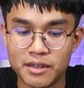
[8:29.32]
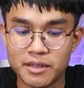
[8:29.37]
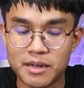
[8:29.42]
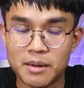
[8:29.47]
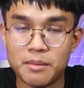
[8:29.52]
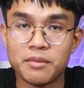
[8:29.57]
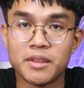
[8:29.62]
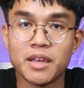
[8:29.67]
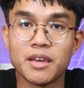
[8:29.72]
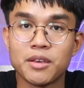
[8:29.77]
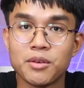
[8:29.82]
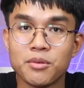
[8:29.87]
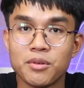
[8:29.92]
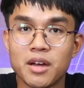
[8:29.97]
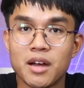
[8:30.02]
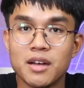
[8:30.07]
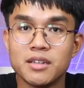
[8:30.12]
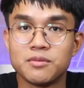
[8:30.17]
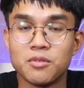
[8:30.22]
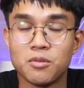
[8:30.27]
And thank you
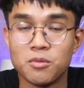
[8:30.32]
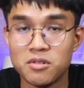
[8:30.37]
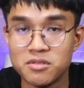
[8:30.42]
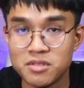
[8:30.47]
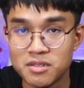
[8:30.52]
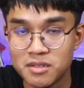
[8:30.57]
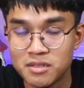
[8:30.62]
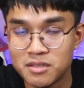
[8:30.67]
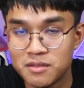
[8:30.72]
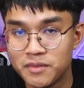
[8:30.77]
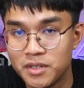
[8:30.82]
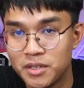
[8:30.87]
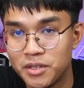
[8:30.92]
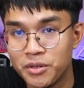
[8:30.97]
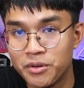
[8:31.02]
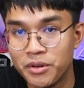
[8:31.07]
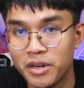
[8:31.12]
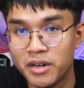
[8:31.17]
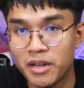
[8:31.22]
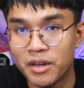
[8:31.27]
guys for watching this
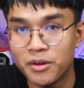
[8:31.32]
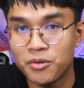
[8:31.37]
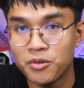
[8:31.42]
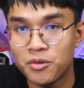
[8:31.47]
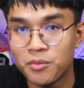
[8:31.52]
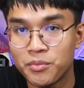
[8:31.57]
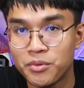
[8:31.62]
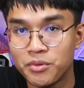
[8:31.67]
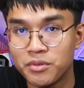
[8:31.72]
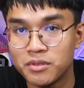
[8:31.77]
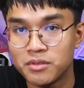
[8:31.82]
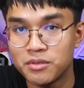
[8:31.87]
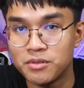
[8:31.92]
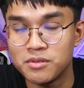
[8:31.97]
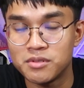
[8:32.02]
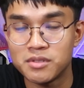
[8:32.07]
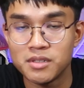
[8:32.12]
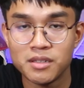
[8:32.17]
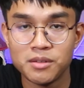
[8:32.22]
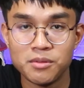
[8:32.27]
video, and I hope
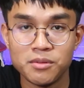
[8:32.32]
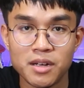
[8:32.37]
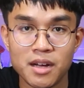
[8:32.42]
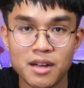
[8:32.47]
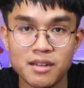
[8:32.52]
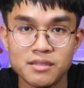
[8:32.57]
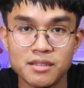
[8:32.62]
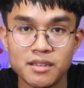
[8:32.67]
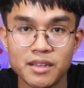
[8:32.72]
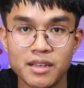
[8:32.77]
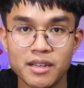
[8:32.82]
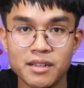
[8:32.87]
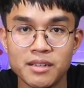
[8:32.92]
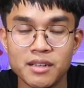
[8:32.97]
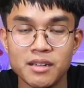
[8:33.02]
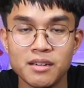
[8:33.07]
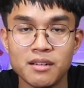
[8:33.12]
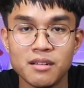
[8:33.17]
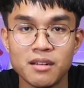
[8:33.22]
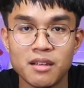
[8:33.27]
to see you guys
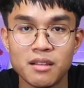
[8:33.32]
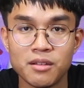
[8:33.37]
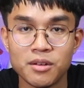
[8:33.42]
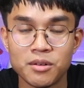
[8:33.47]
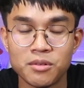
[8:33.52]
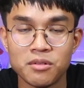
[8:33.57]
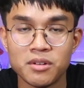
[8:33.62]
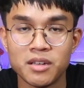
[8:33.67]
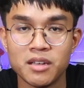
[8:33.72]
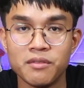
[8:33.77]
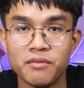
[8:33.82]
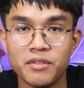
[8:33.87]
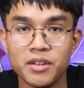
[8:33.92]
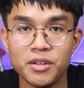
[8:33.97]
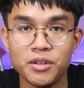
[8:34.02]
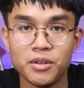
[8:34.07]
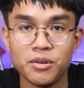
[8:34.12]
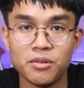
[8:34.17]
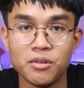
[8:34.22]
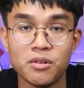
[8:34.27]
again in another cooking
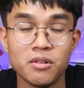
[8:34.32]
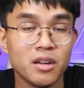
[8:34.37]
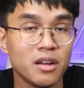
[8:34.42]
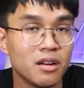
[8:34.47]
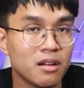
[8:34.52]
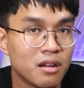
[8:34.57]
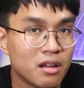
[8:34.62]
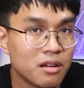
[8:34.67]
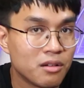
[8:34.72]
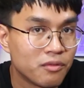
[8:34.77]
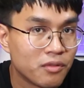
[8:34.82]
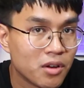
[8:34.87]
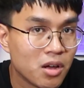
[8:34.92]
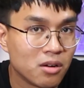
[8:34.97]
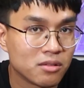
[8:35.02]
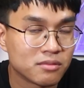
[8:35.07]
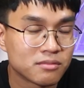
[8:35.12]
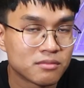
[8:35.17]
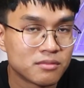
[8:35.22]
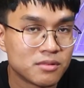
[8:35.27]
video or in another
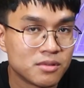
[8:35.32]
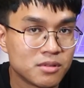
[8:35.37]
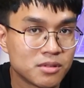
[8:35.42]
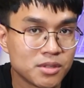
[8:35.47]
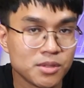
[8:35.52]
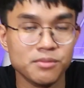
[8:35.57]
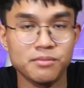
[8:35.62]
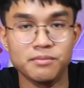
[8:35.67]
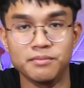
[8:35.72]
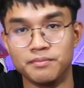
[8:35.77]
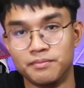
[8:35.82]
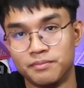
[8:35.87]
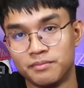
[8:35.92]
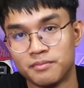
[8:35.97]
vlog soon.